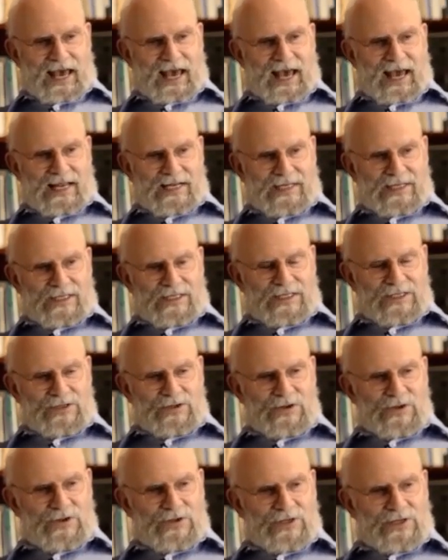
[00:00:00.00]
And
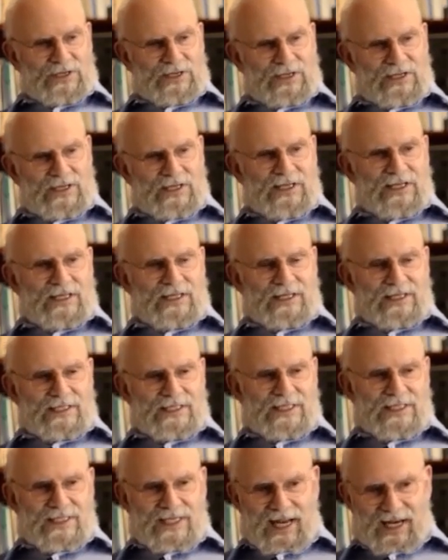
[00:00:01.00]
on
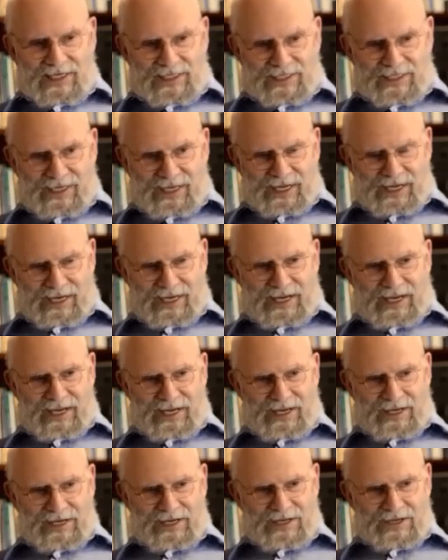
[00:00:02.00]
Sunday,
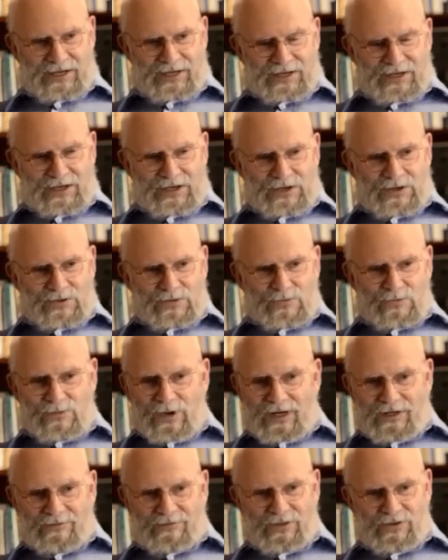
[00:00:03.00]

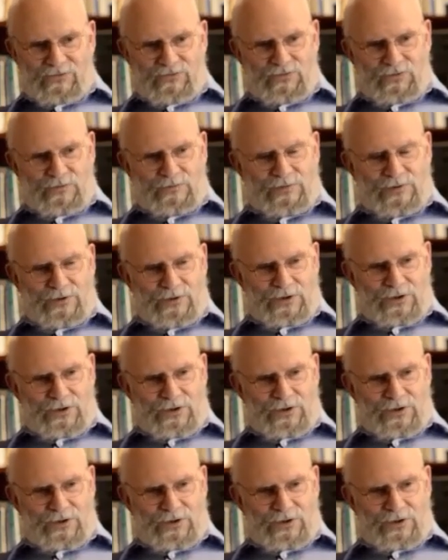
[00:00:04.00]
one of the group